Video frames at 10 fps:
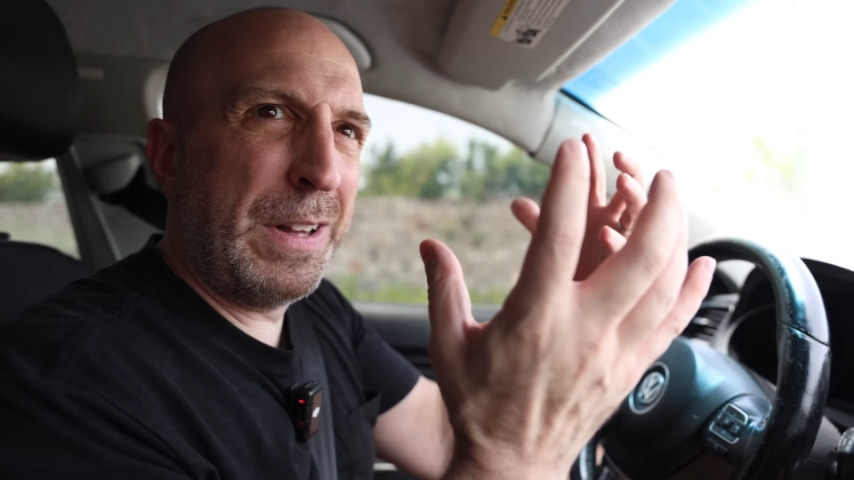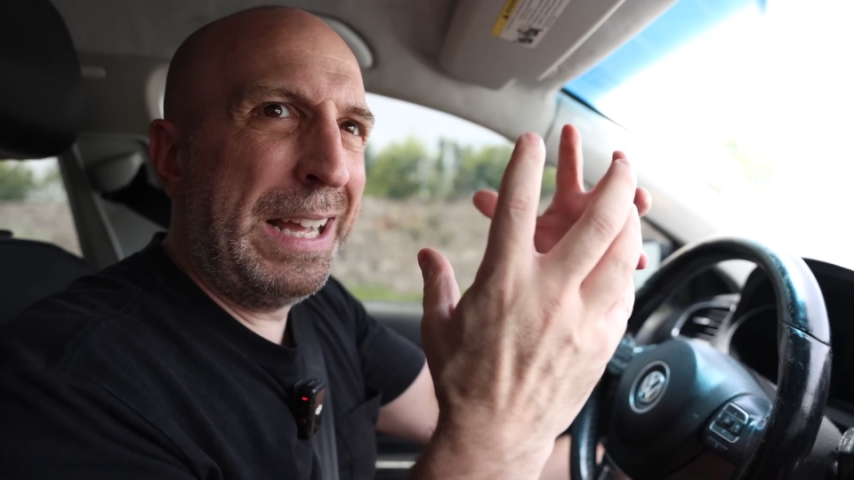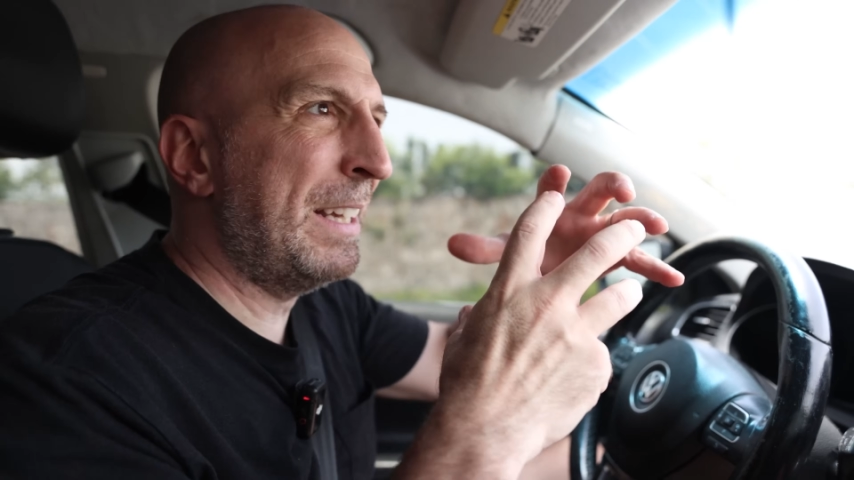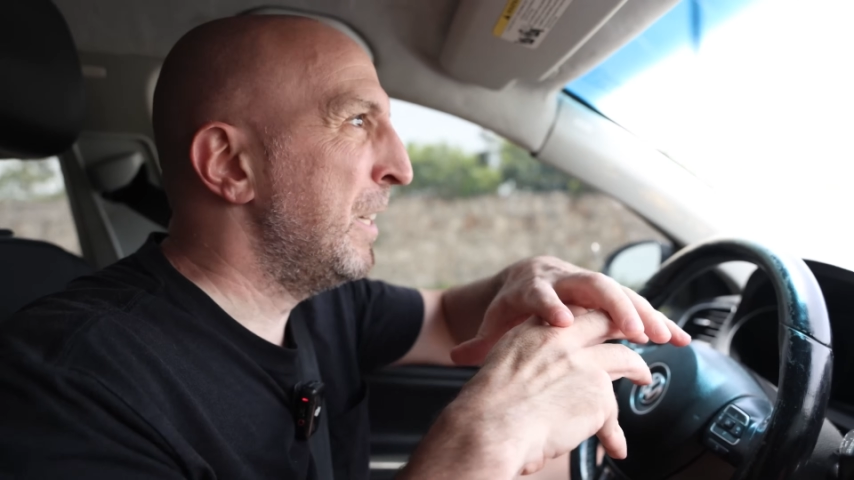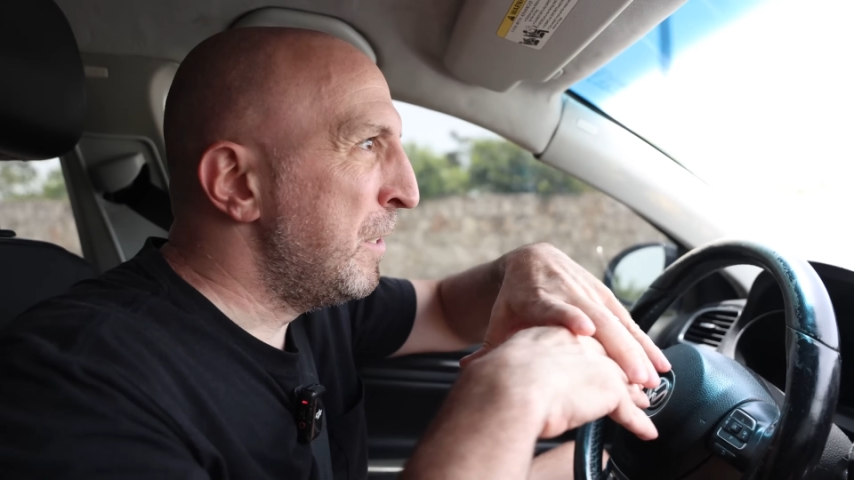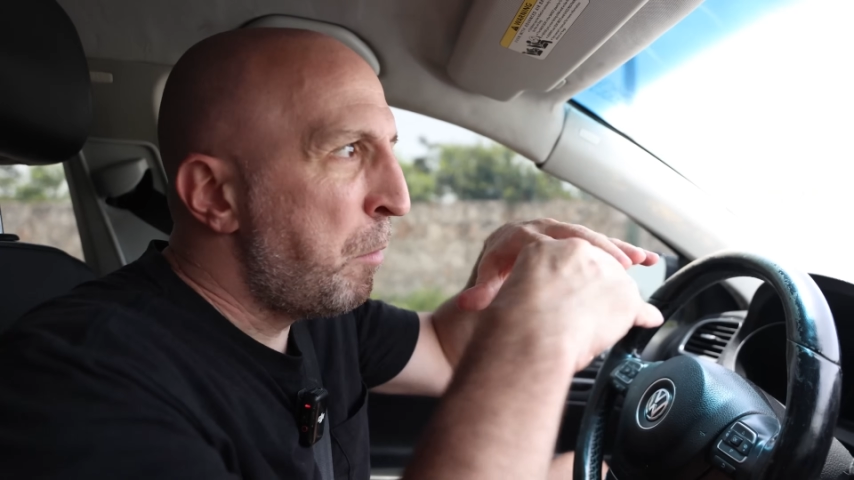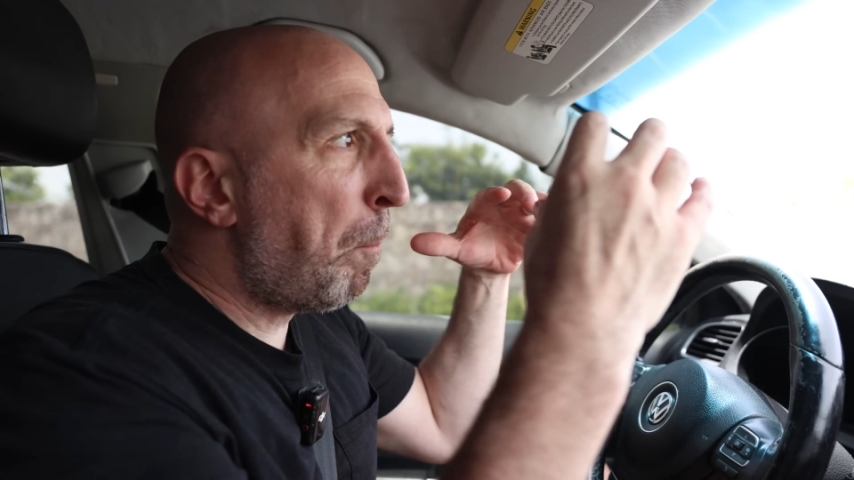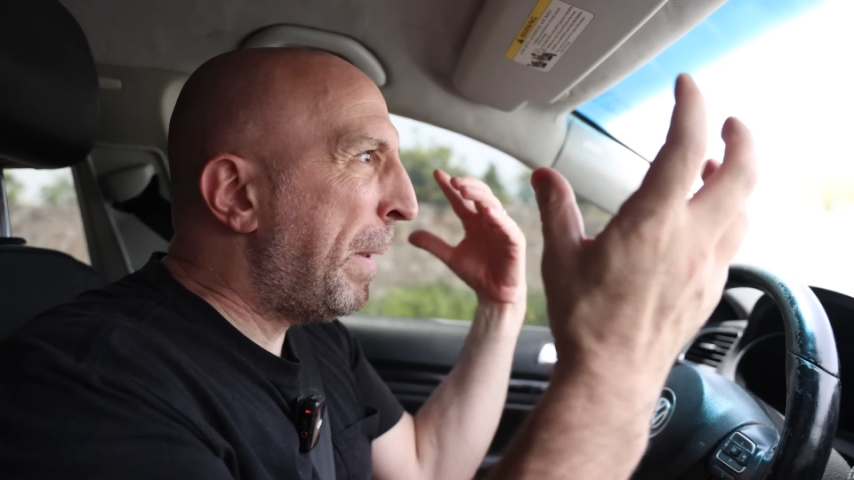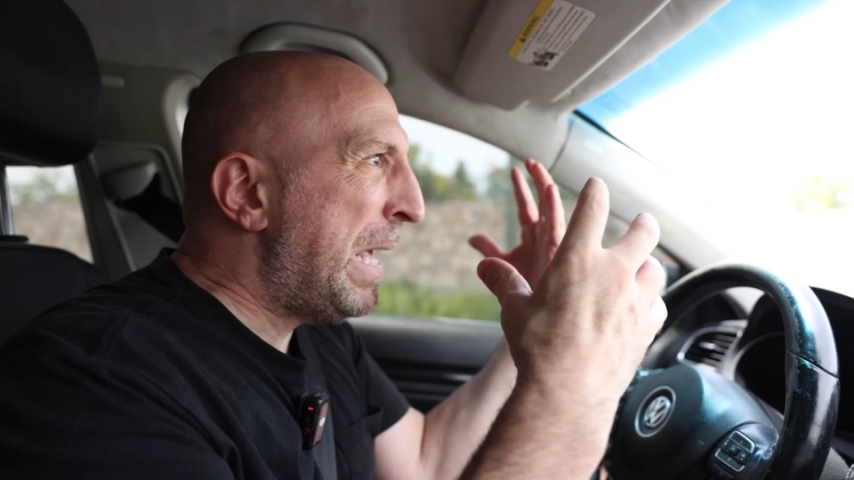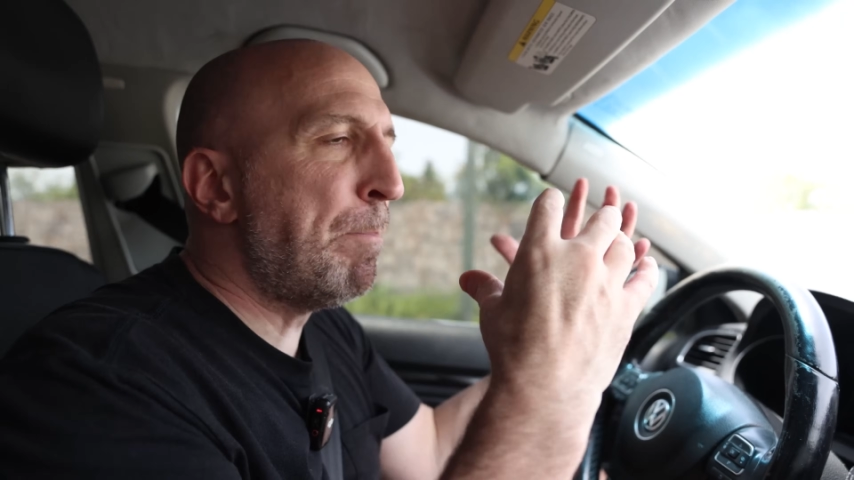like
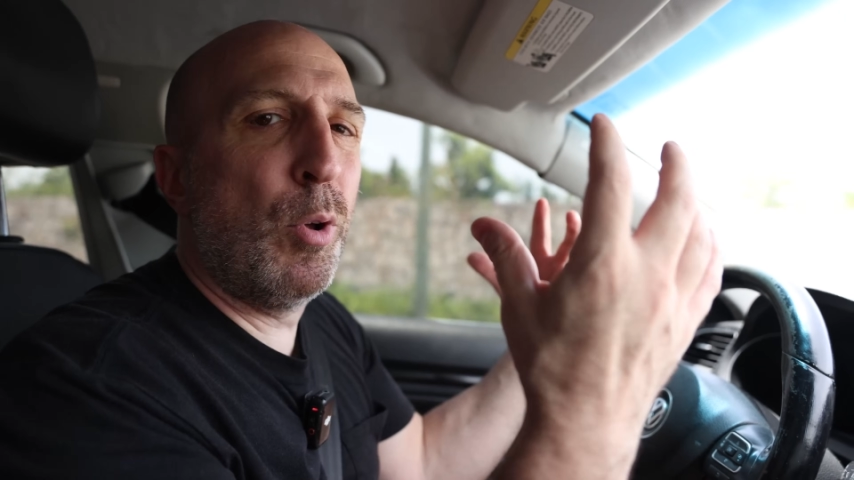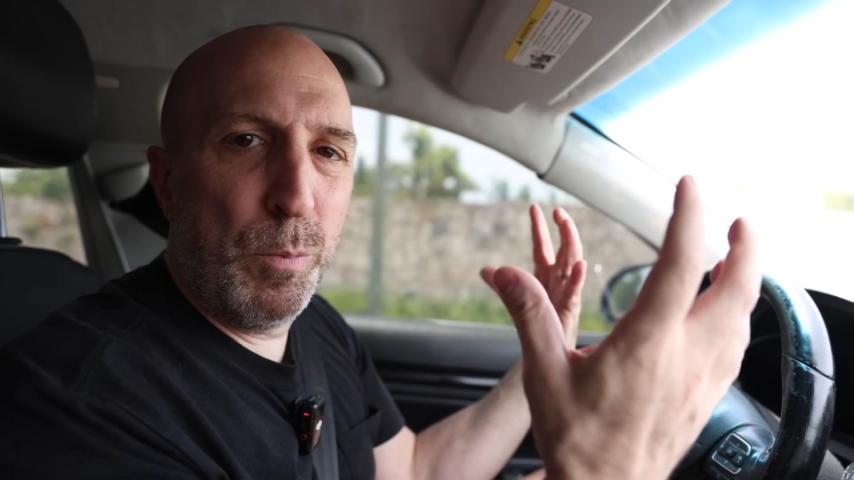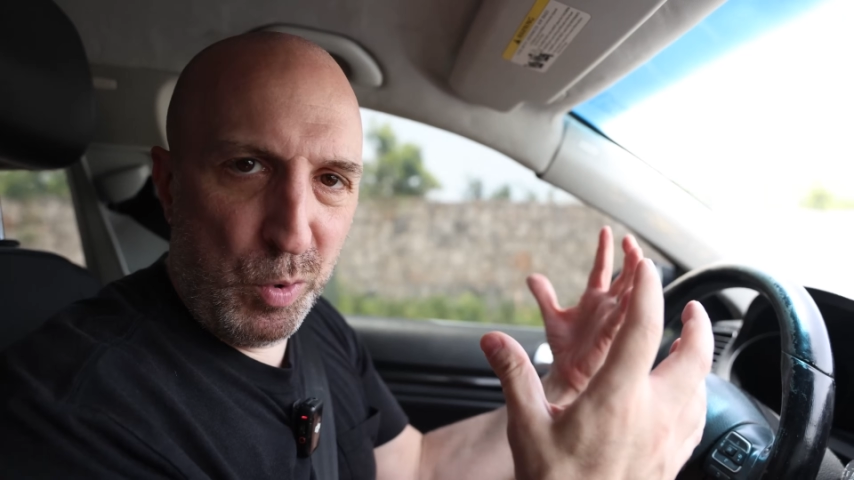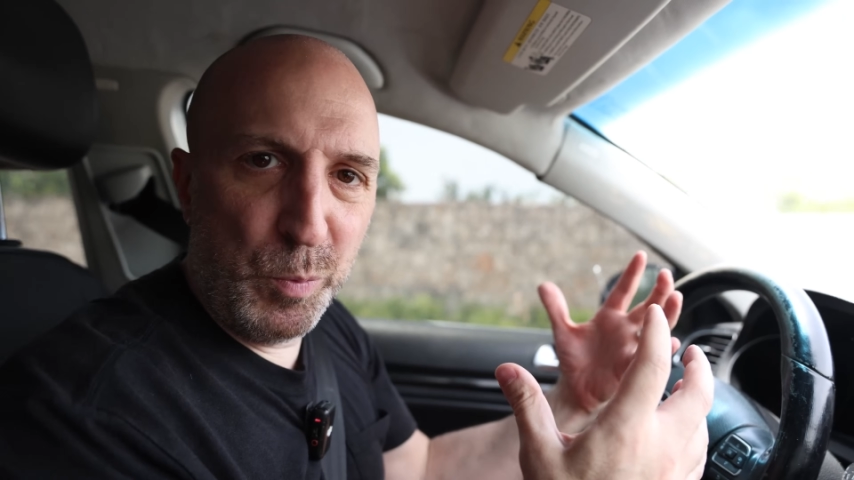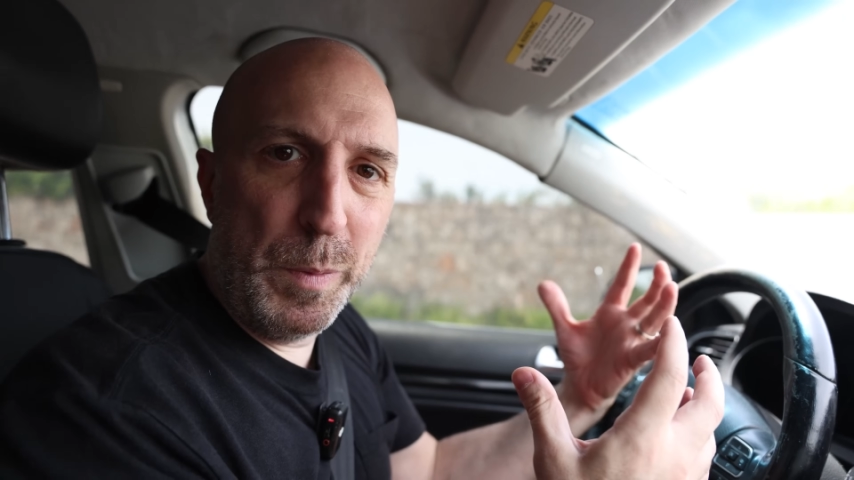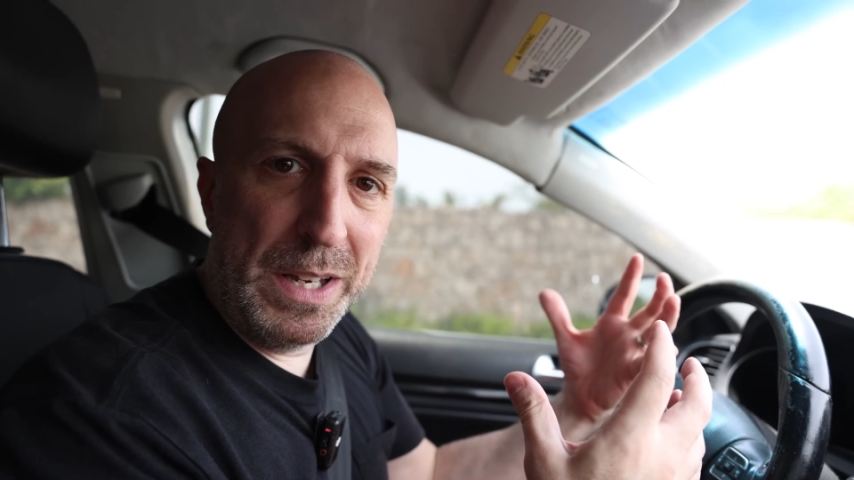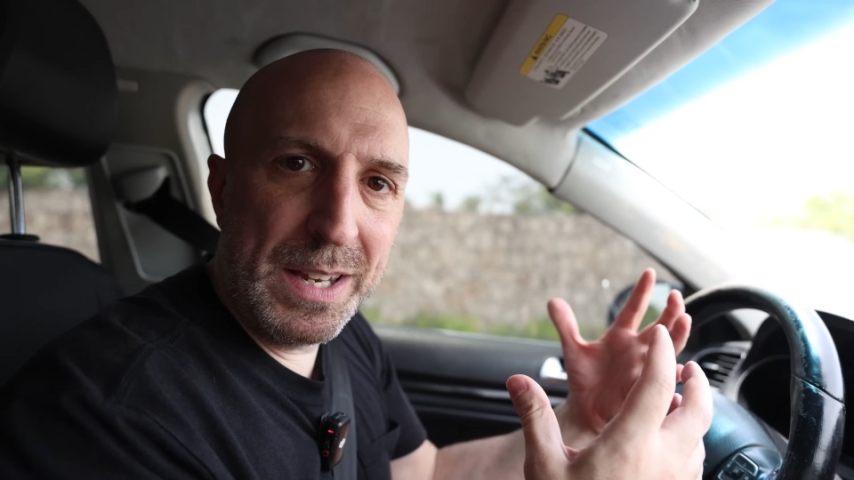people movement.